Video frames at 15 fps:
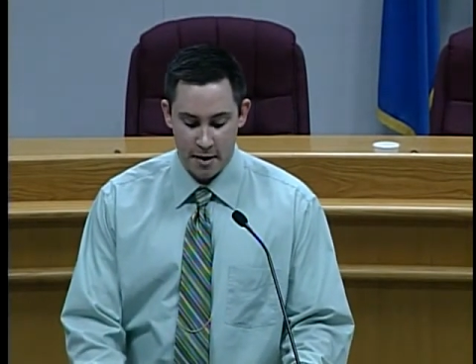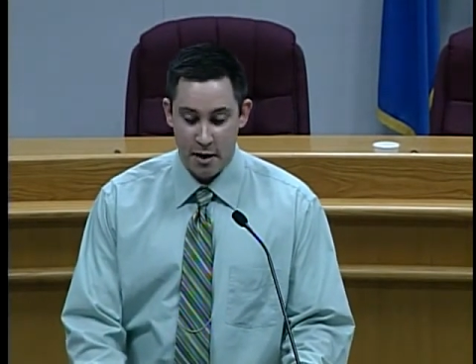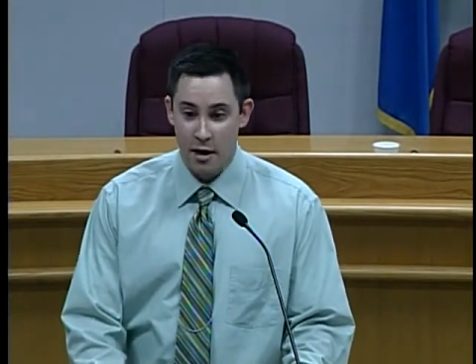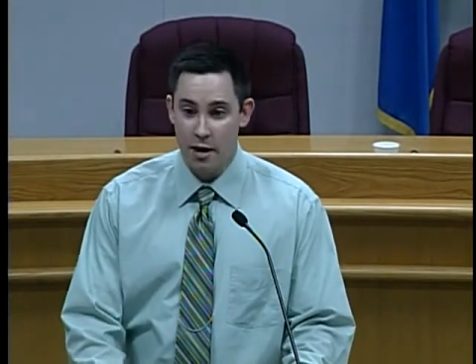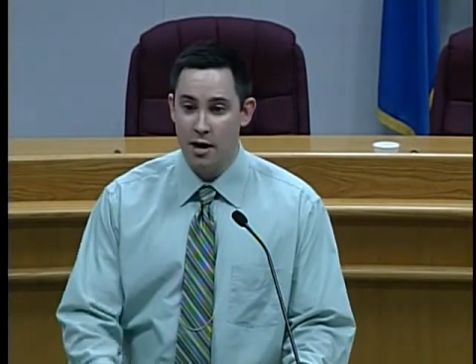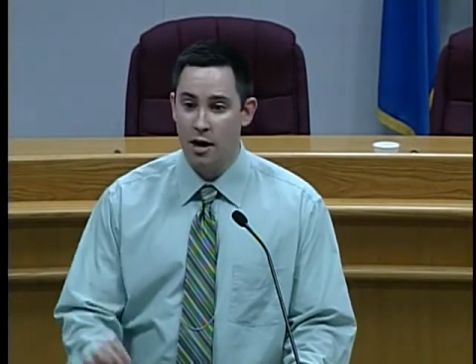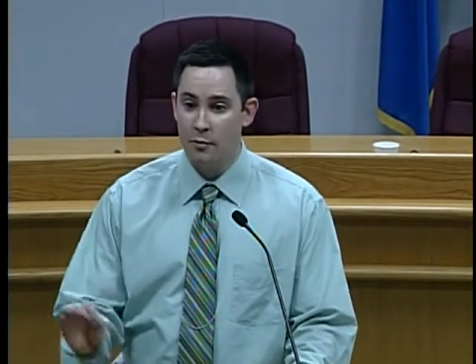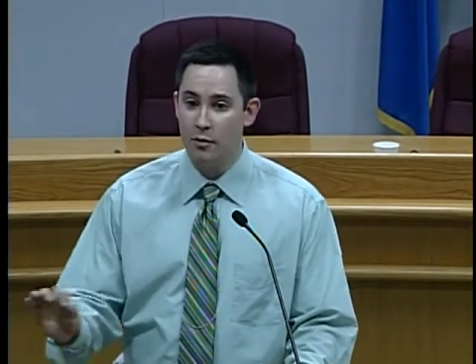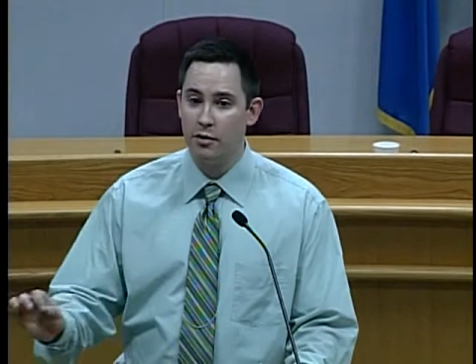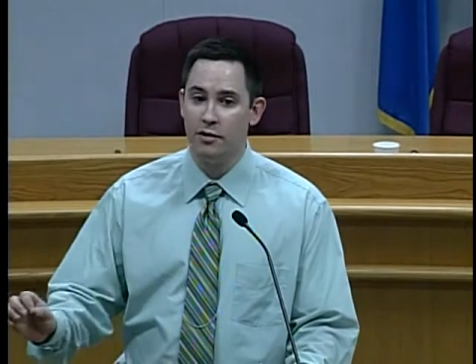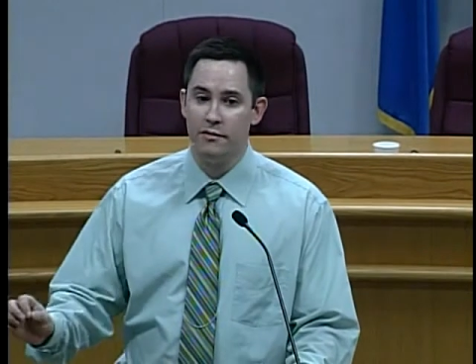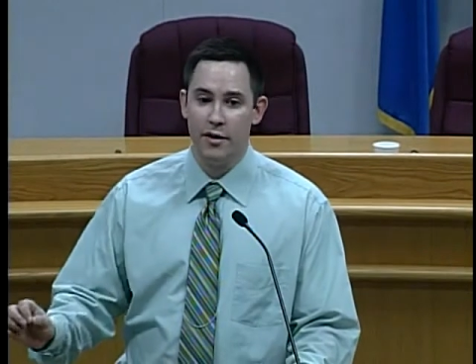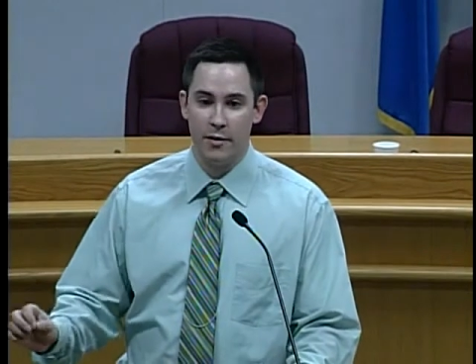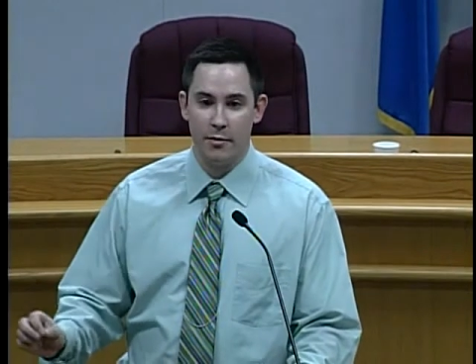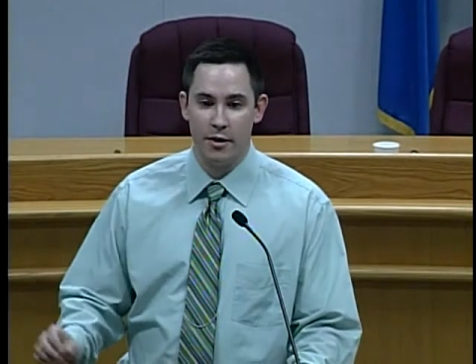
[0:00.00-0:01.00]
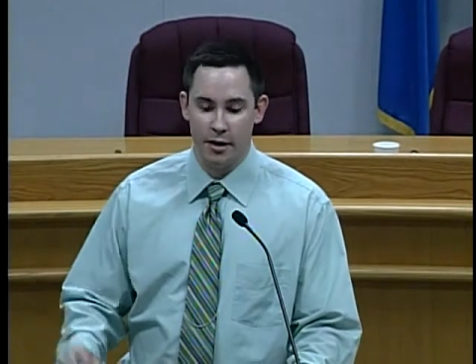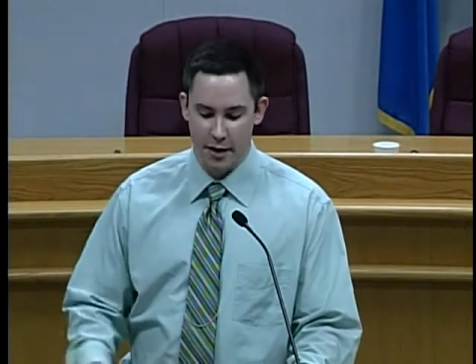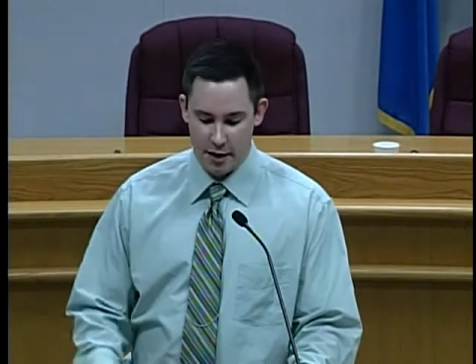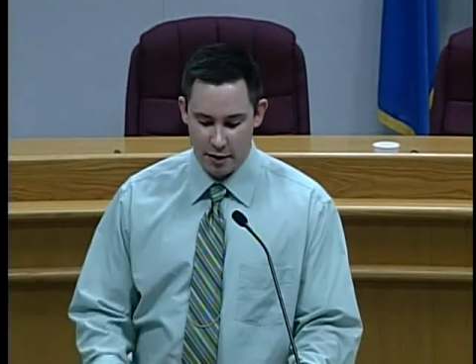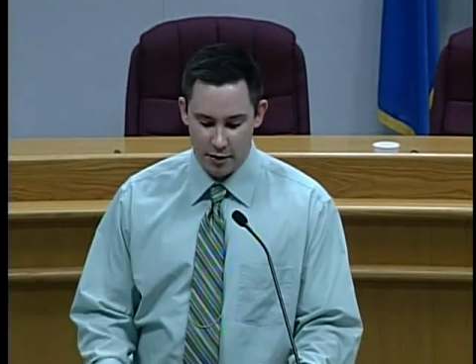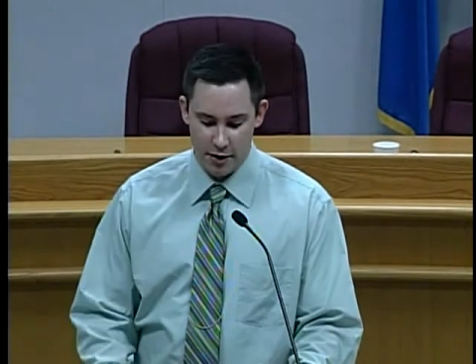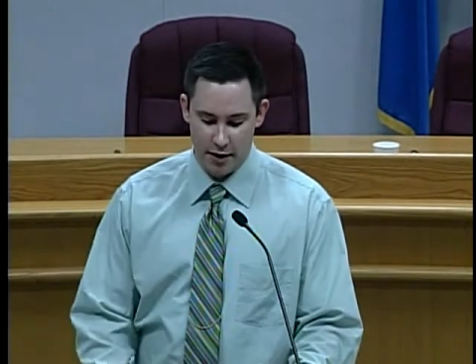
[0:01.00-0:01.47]
A number of them are
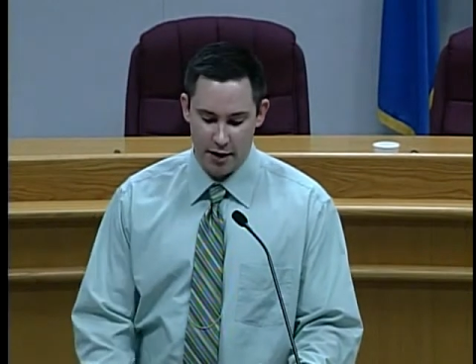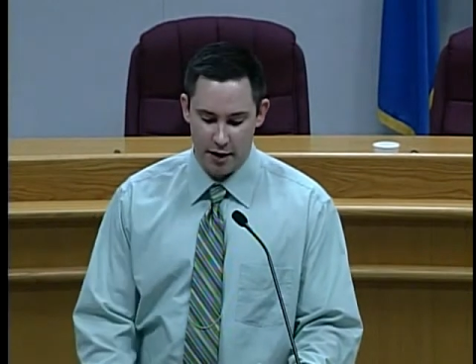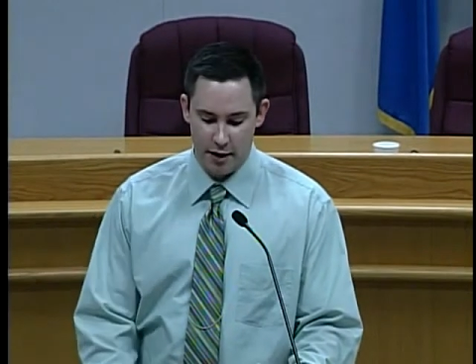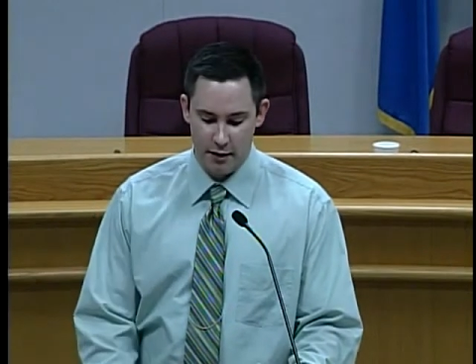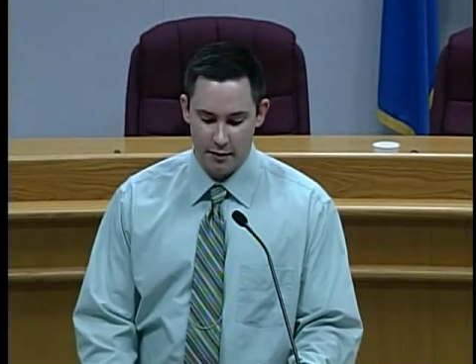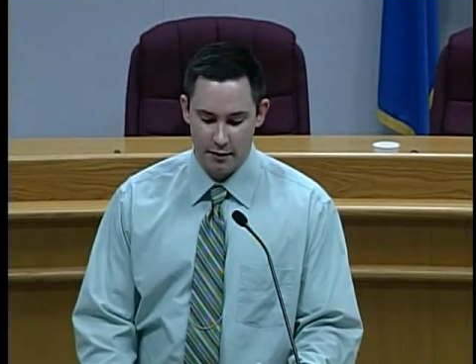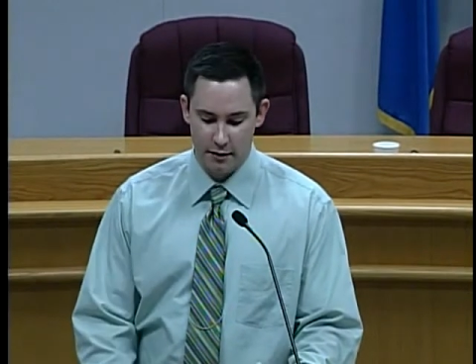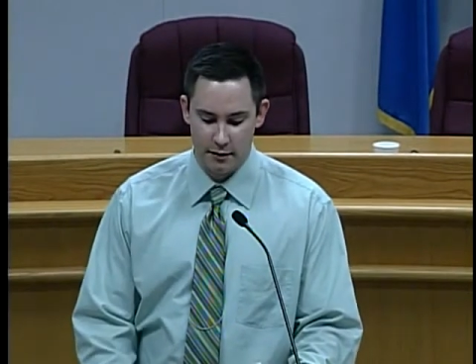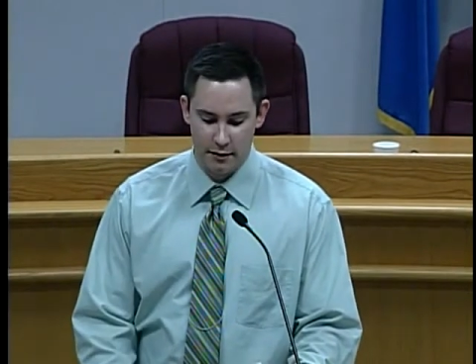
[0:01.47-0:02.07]
here today,